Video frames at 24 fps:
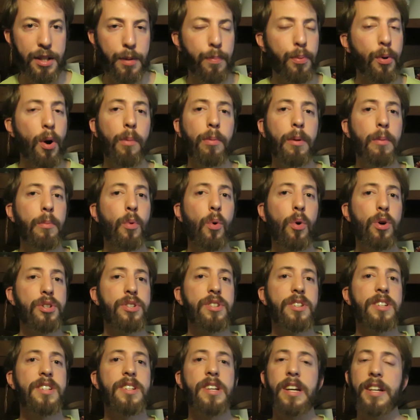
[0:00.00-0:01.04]
The problem
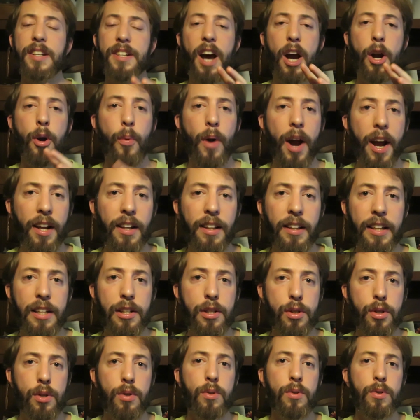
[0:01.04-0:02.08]
wasn't directly
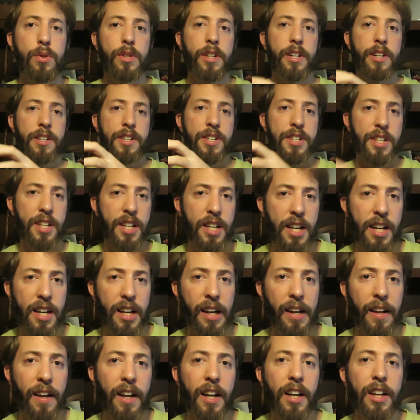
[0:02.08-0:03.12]
due to their
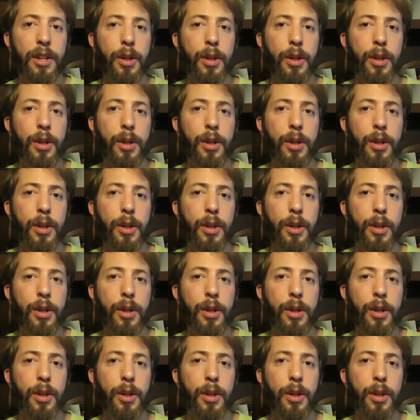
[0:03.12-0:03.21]
skin,